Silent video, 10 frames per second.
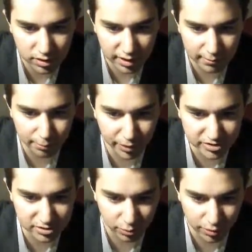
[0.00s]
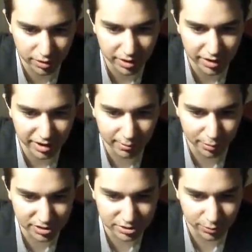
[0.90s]
Can I bust the can I
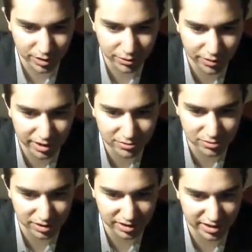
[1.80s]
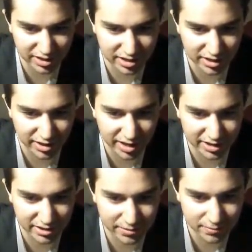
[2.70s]
bust the window down so I can get the hell out of
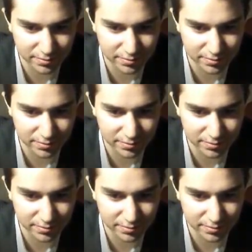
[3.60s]
here?